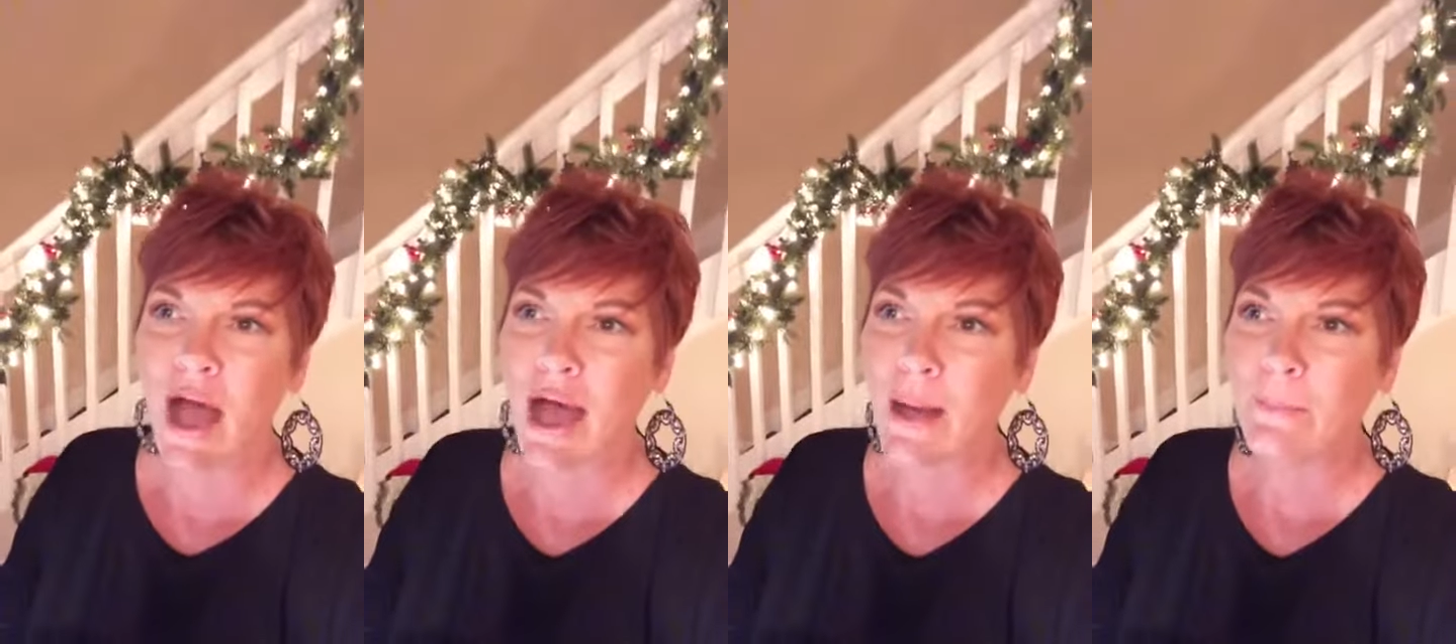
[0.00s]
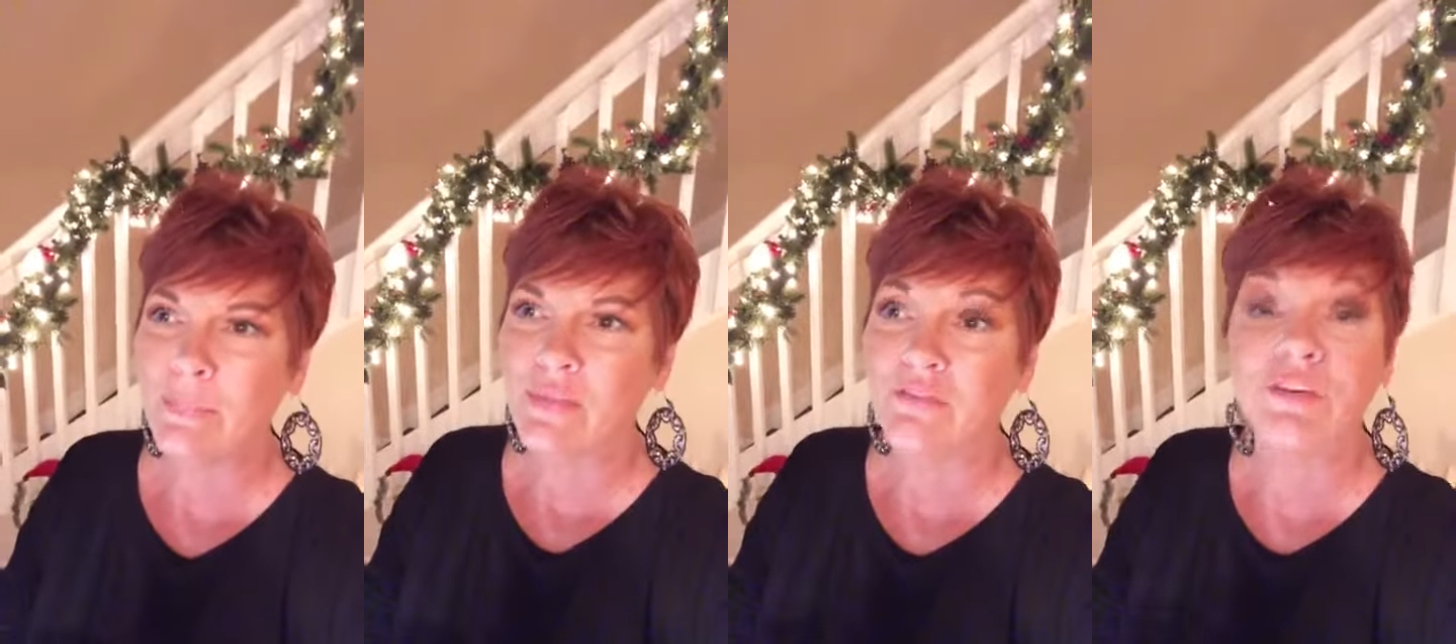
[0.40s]

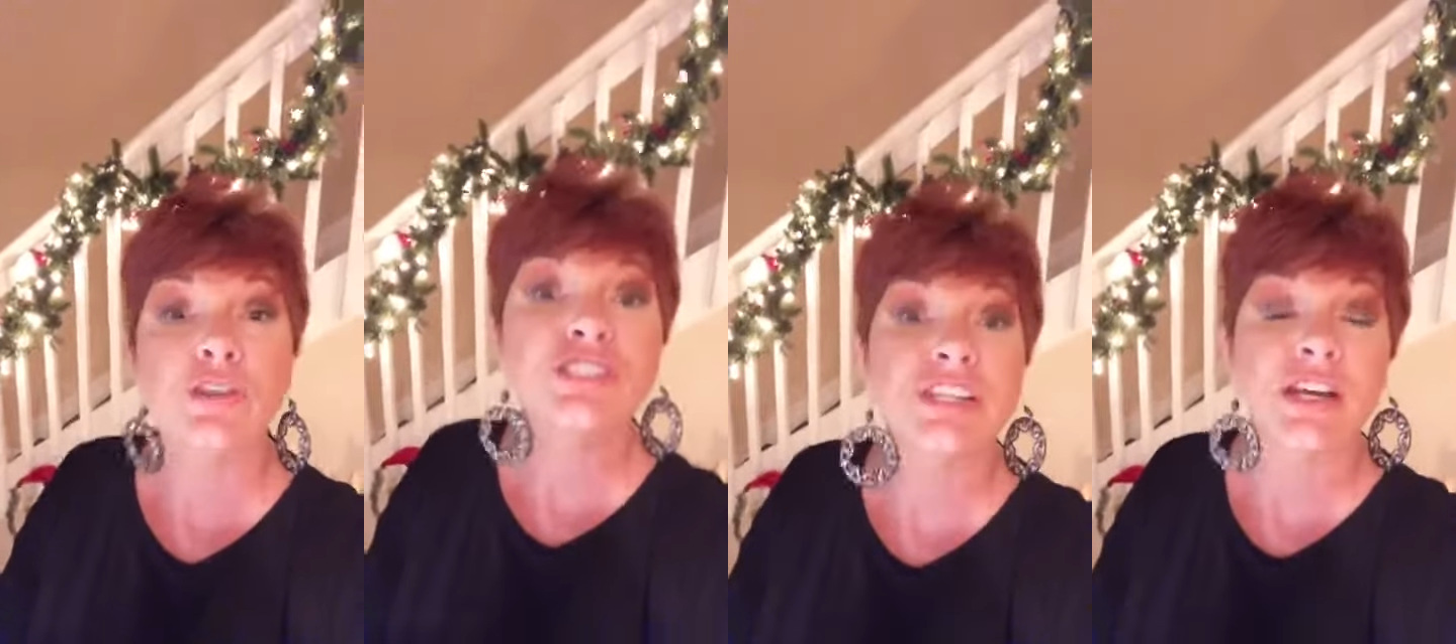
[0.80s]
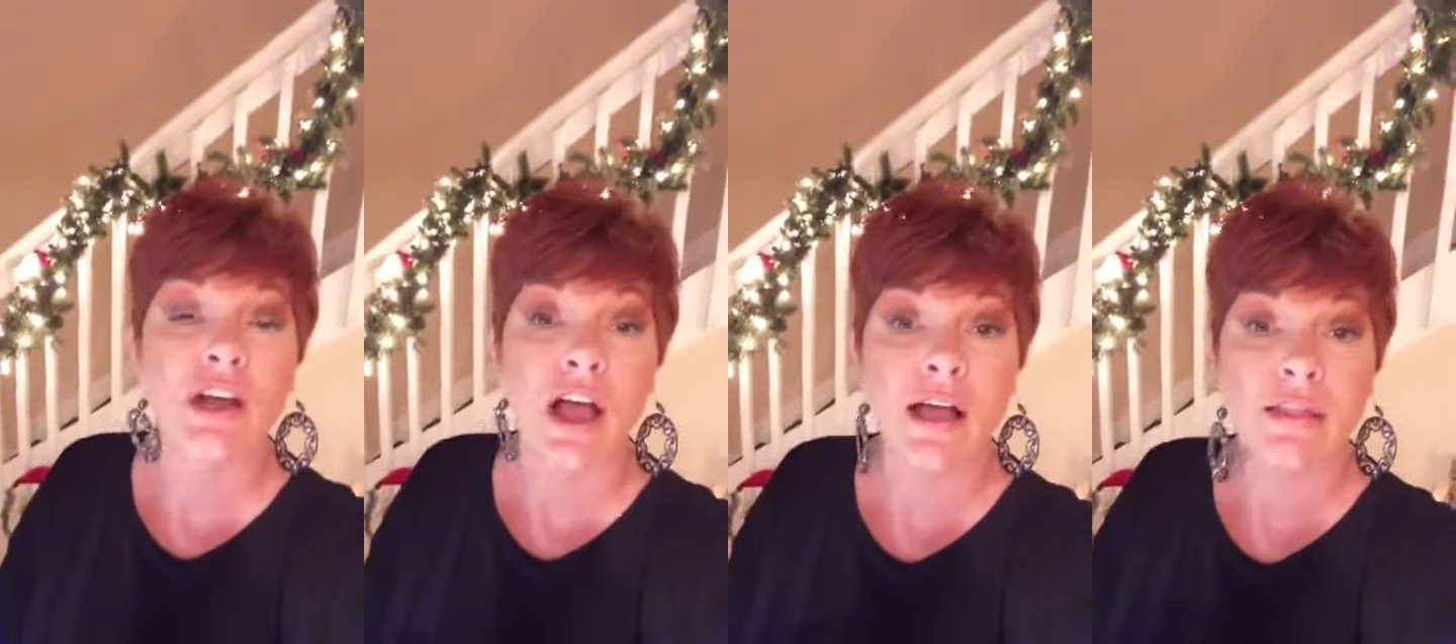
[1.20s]
the first
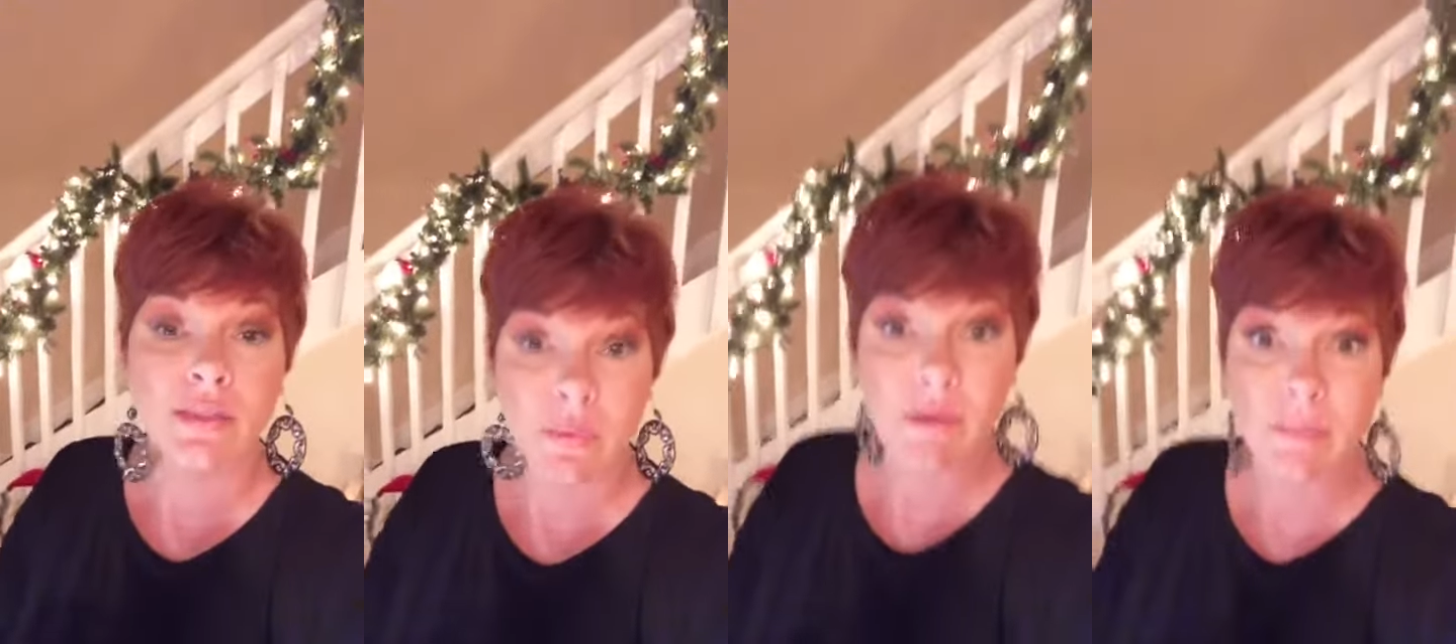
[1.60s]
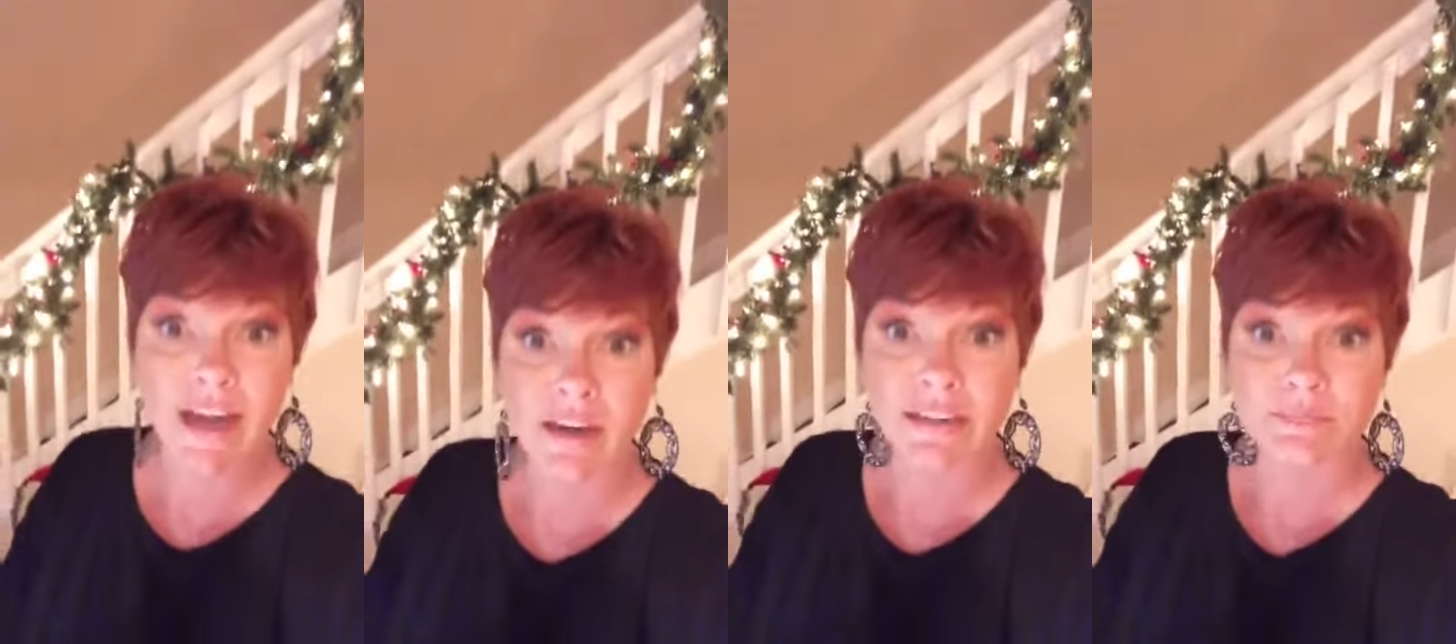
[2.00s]
year that we were
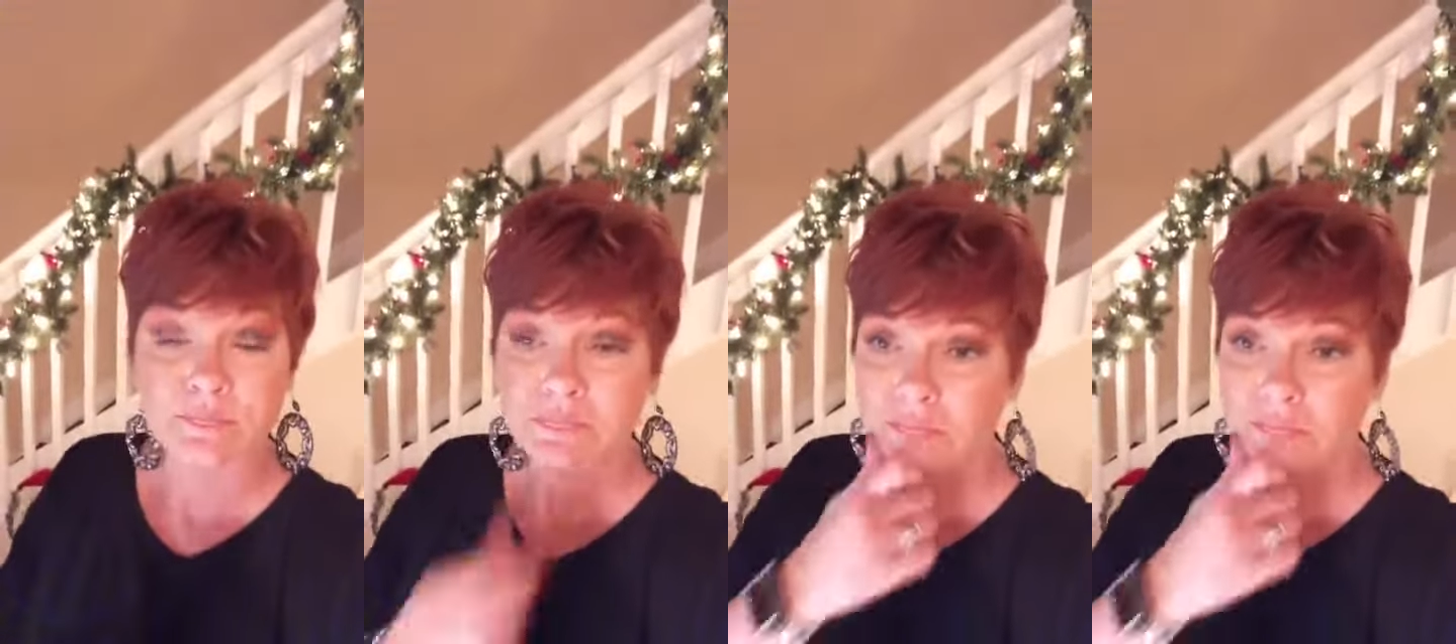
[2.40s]
married,